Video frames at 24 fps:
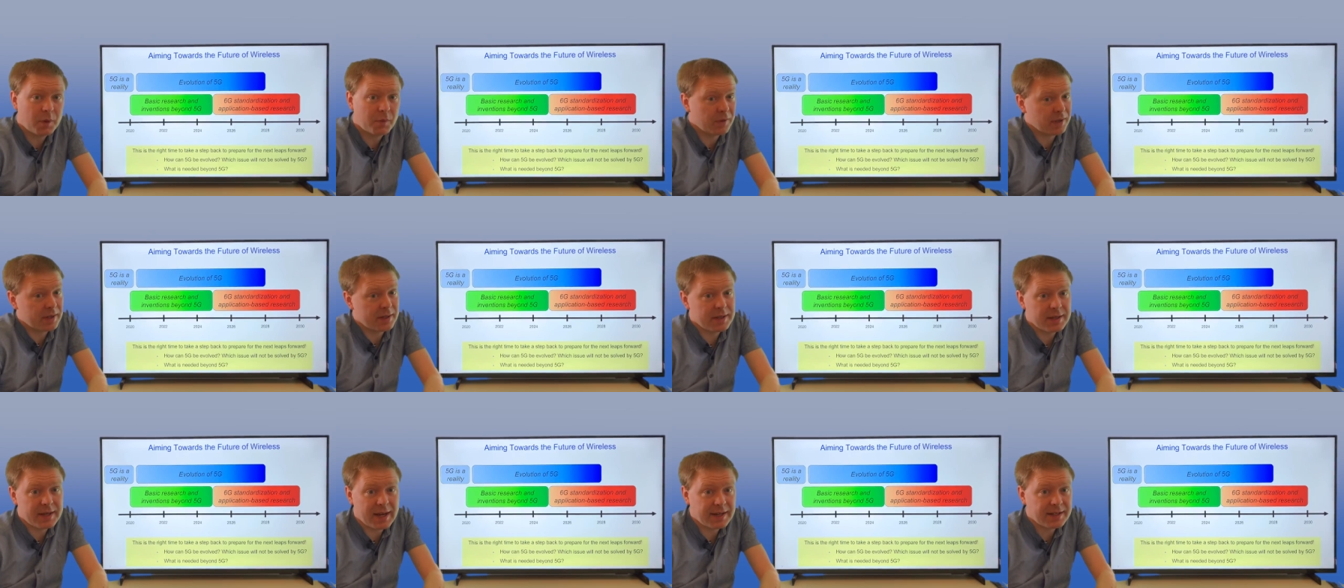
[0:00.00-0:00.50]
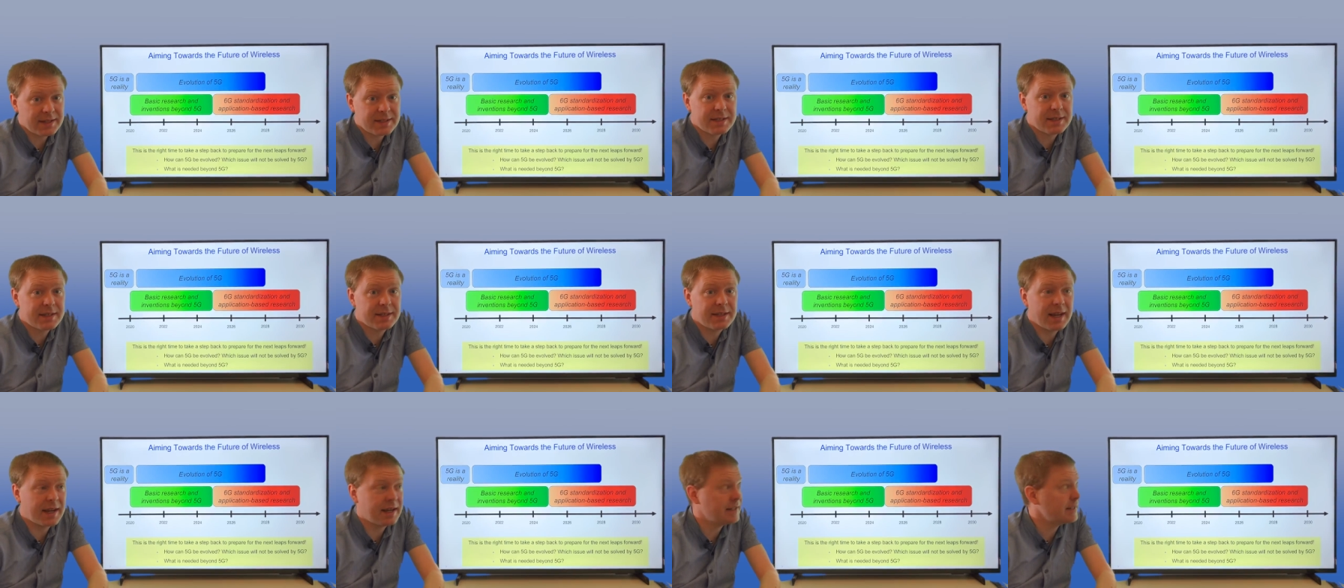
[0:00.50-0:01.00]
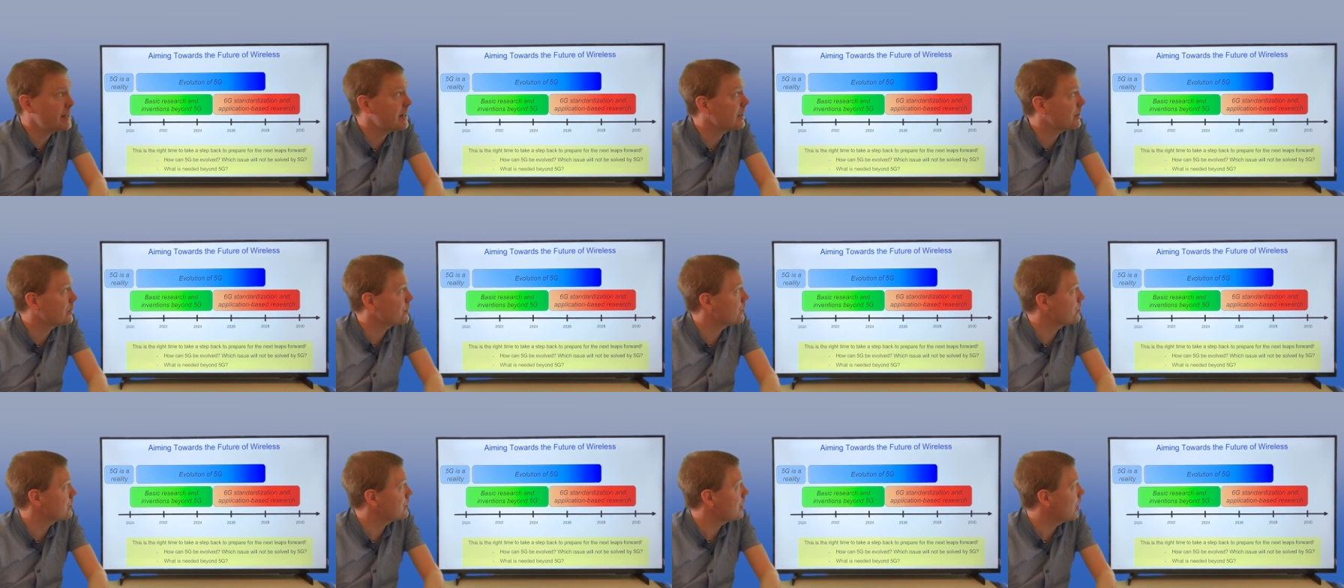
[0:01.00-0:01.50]
over the next 10
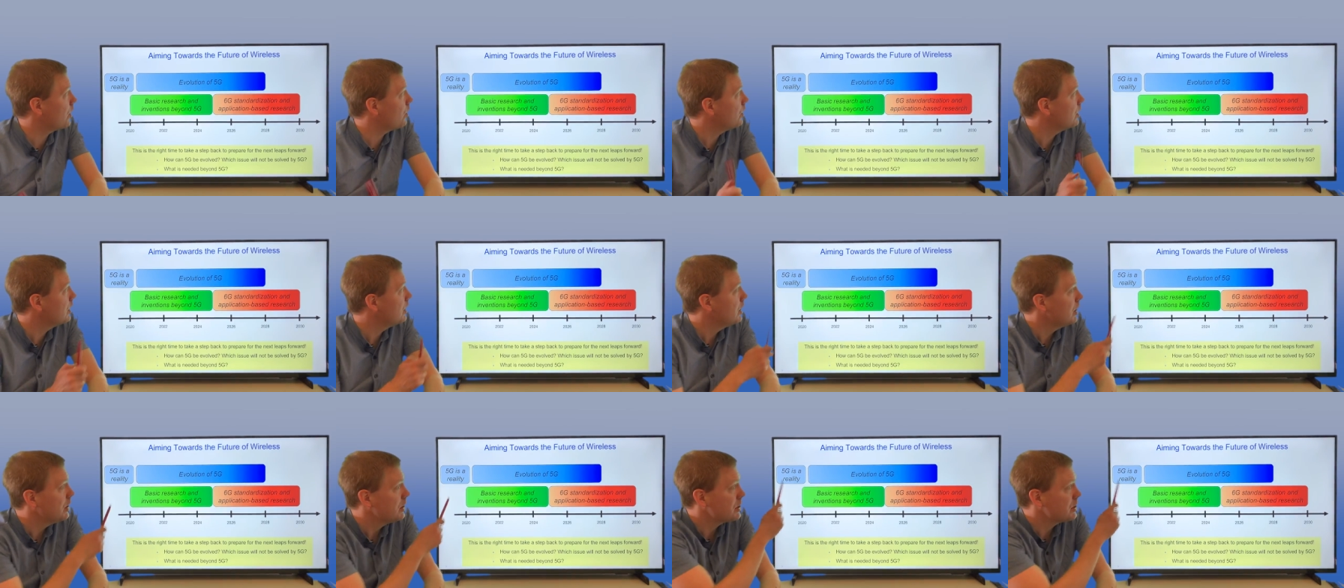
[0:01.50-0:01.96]
years or so.